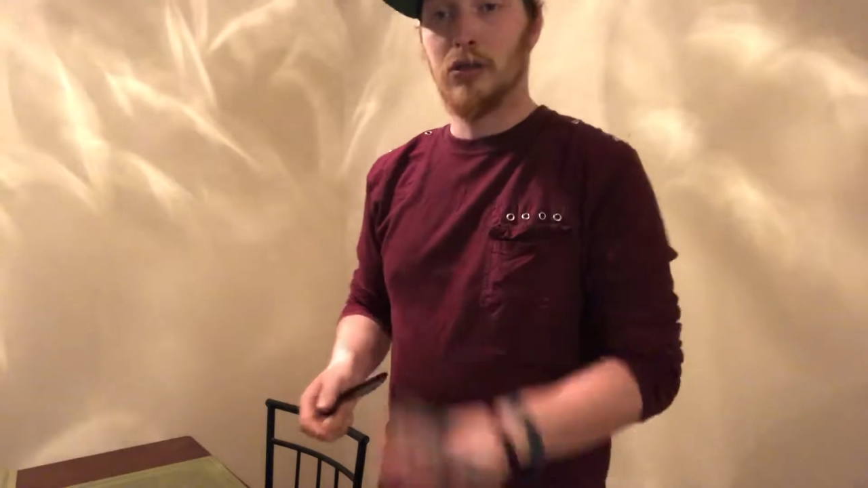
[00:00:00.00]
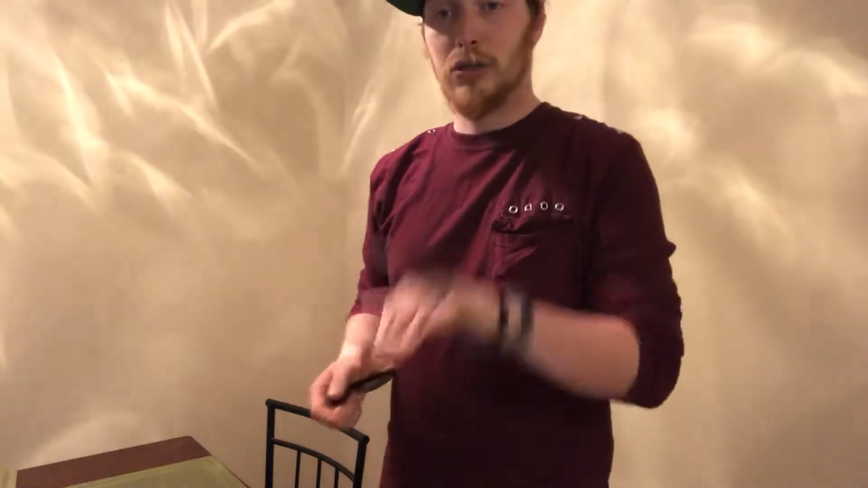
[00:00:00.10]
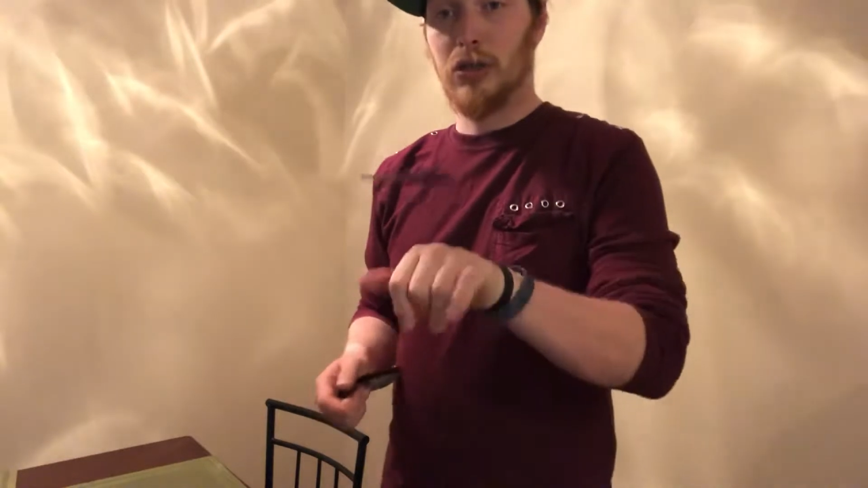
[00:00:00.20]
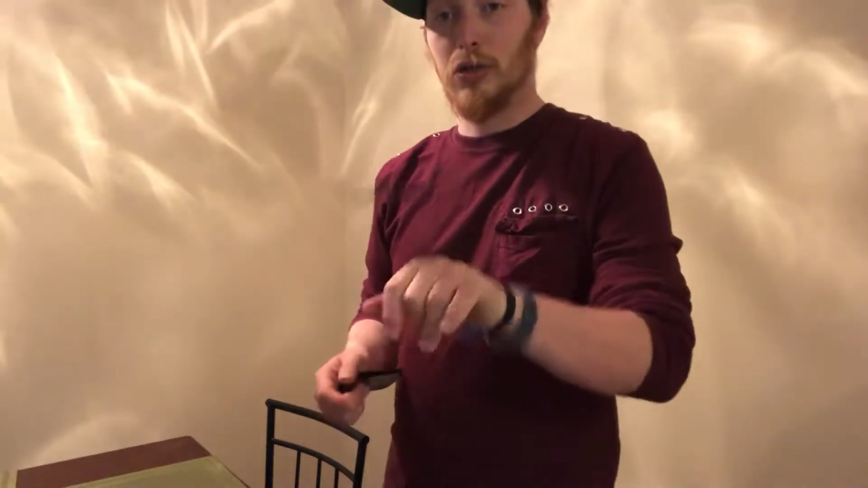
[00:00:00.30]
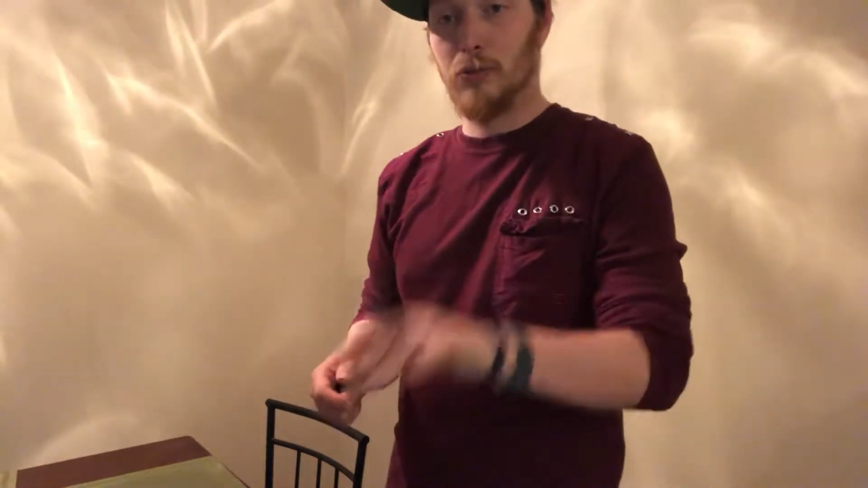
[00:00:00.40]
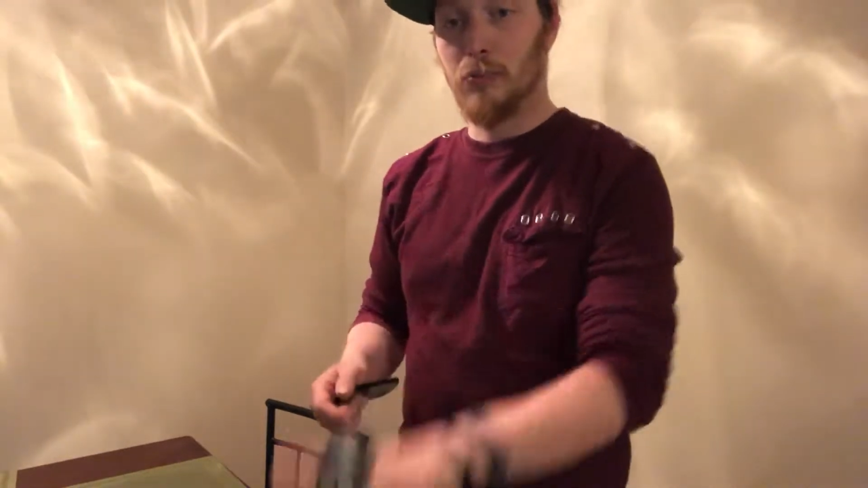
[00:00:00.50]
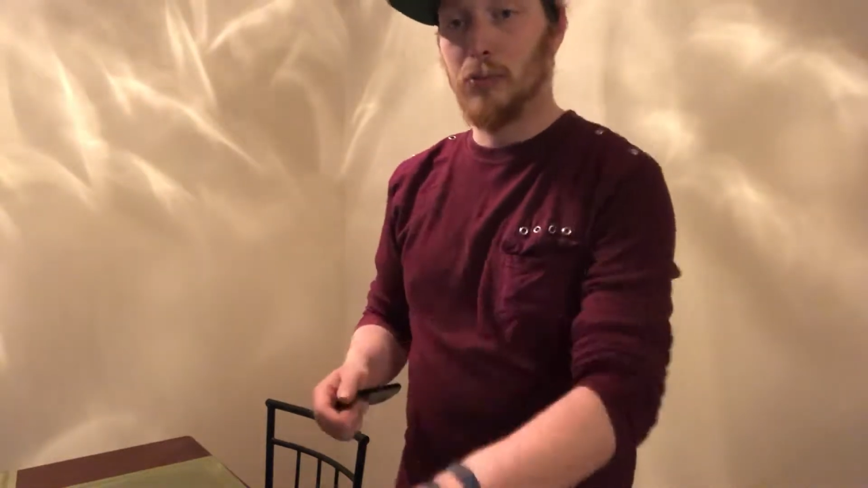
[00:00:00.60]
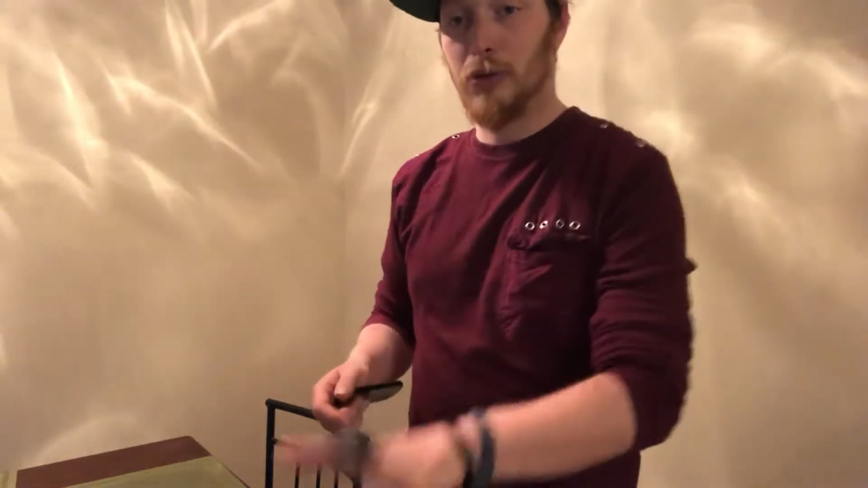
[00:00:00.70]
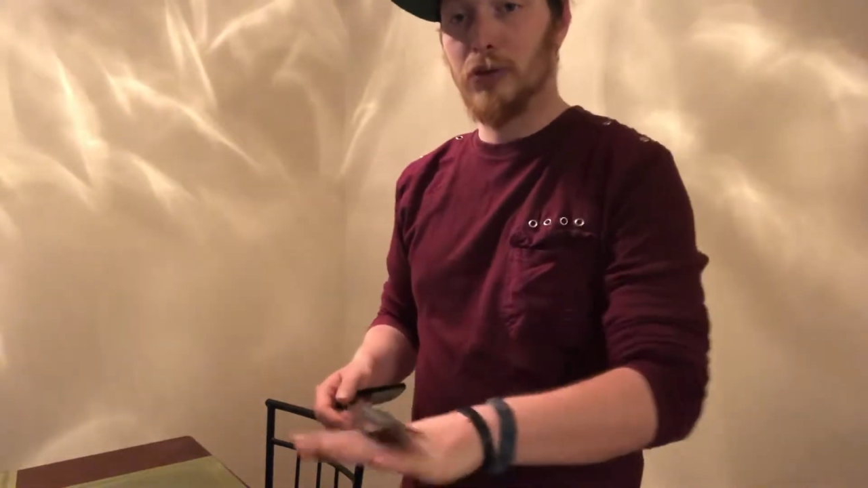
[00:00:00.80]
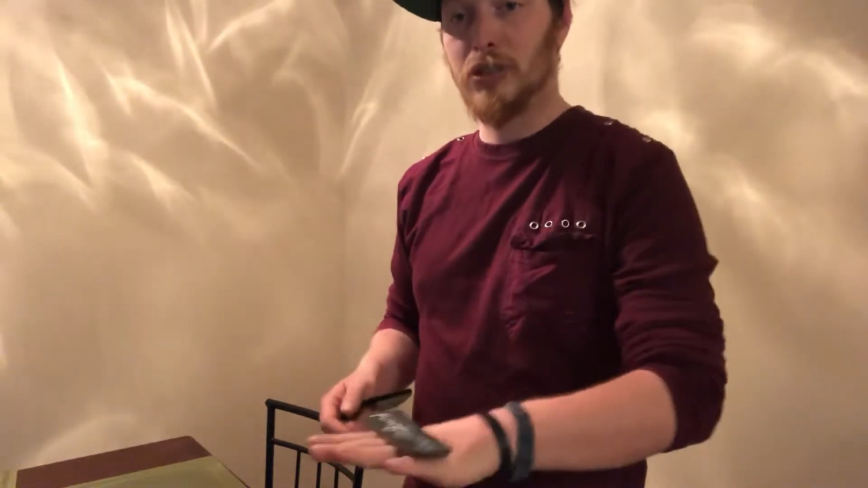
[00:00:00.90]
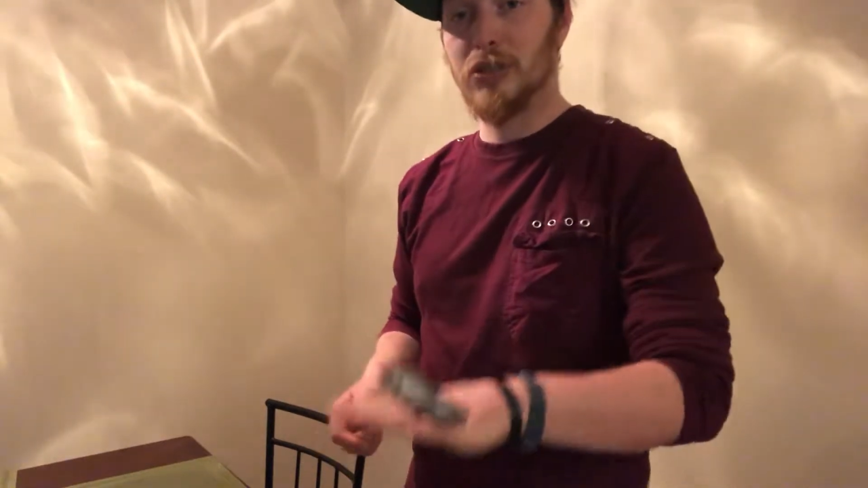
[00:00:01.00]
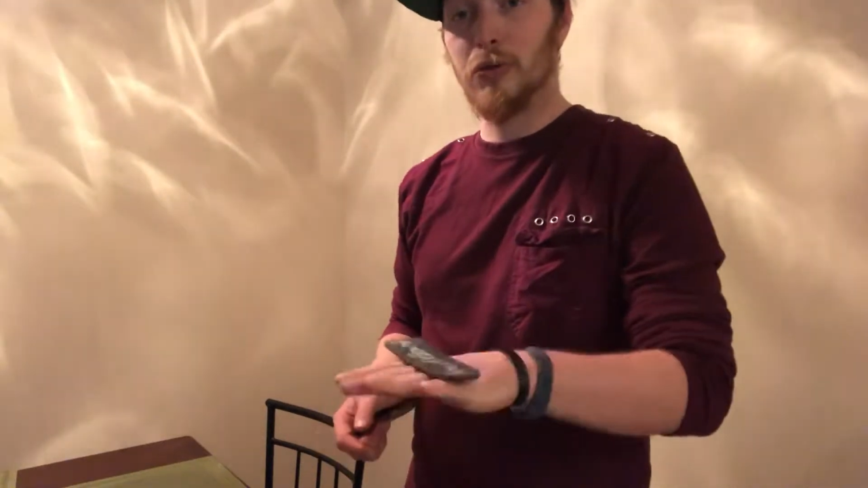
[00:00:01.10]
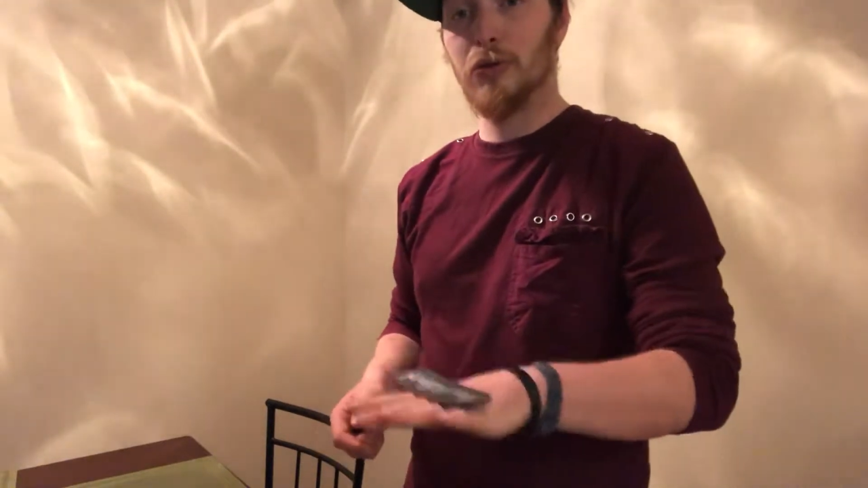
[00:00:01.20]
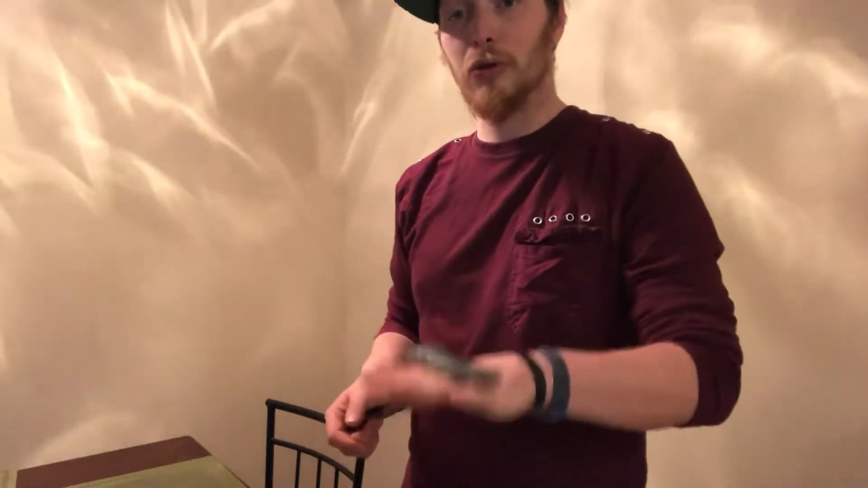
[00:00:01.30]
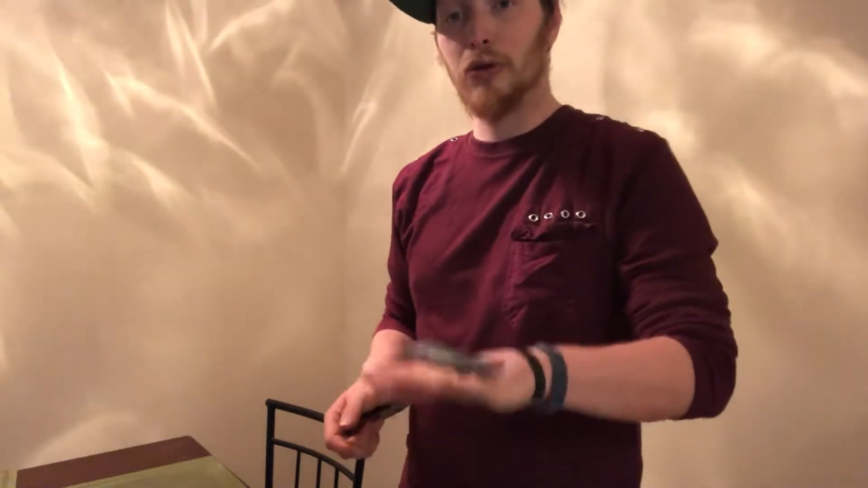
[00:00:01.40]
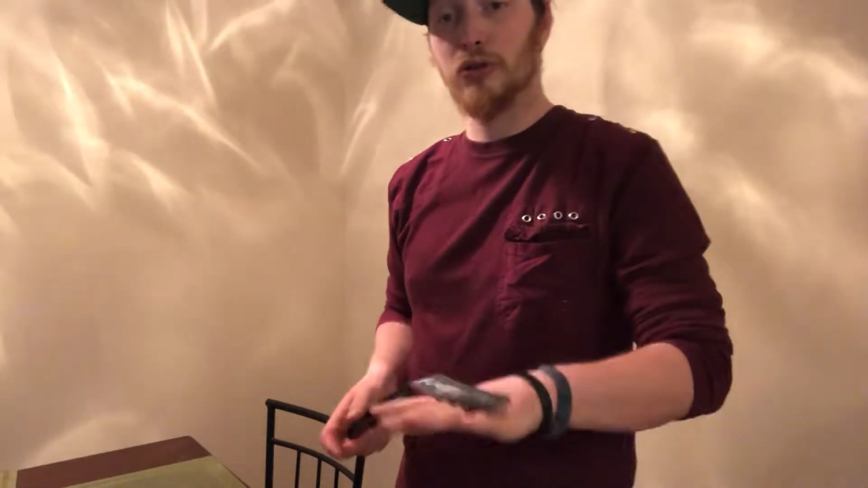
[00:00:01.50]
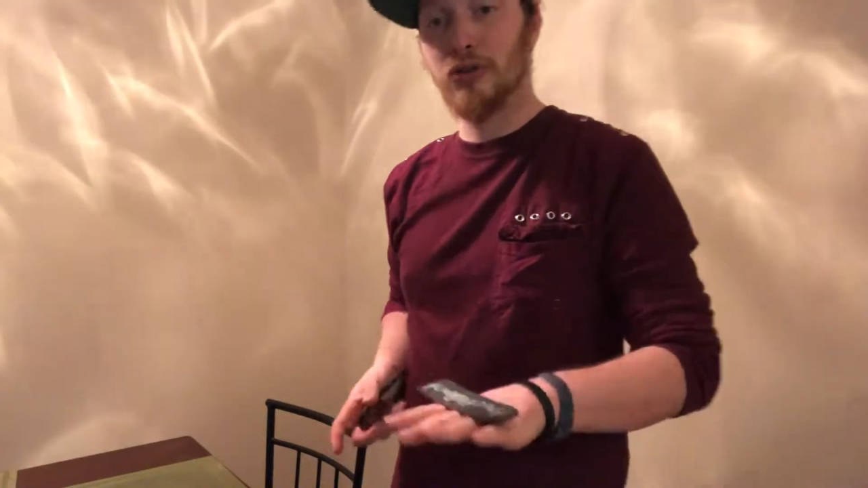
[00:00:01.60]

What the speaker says: So, but you can still do all your